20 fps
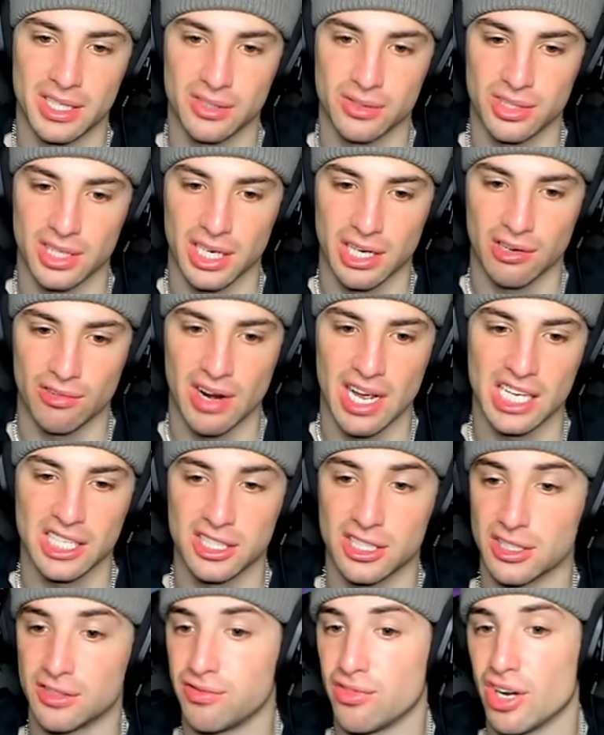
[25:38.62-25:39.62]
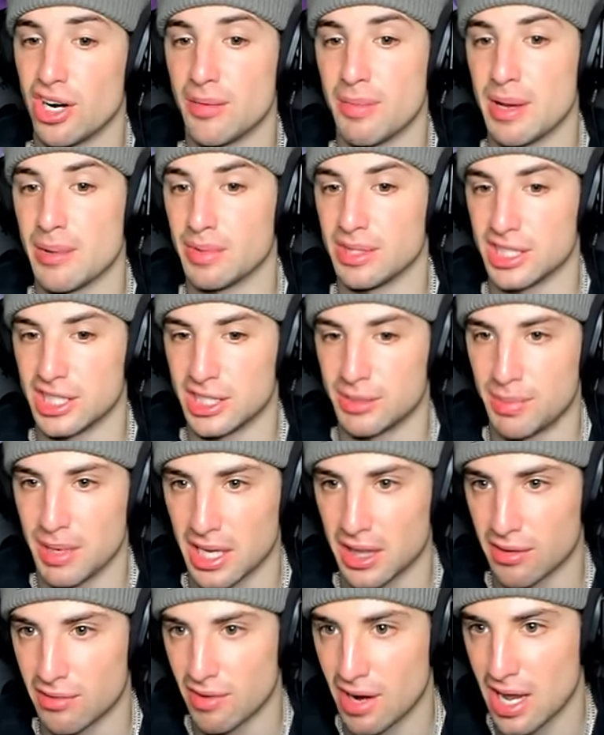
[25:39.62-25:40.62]
it was like Grass because Fluttermane was its big
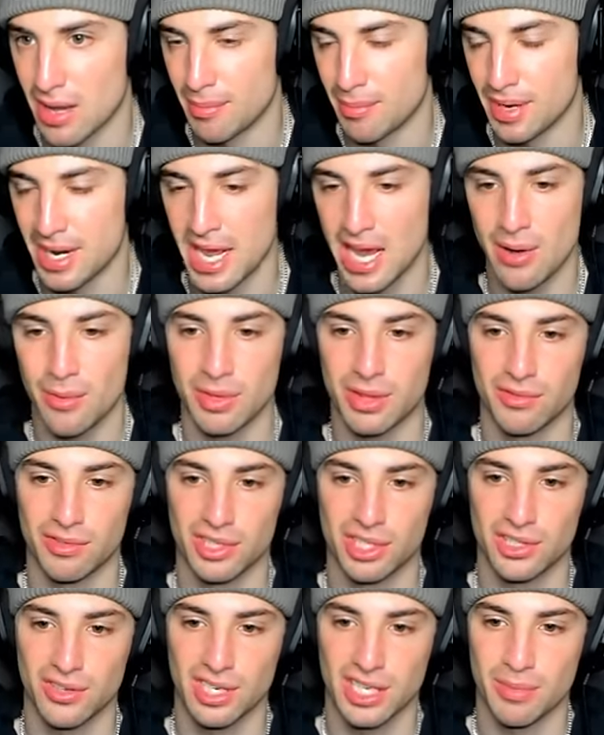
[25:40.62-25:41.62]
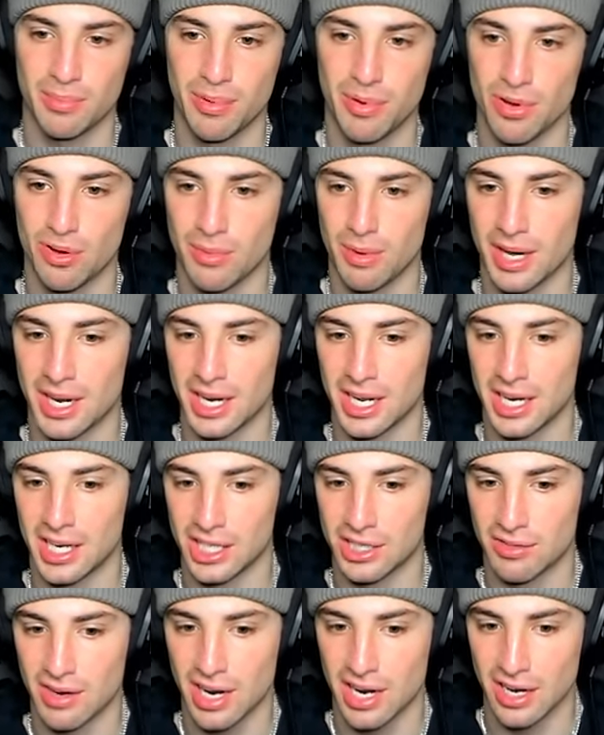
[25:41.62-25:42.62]
threat. But now with the restricted Pokemon and
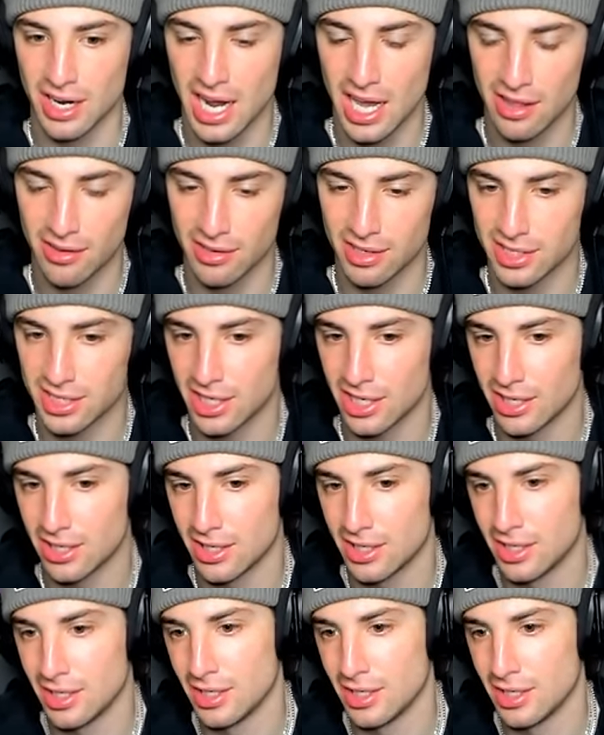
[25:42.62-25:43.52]
Ice Rider Calyrex here,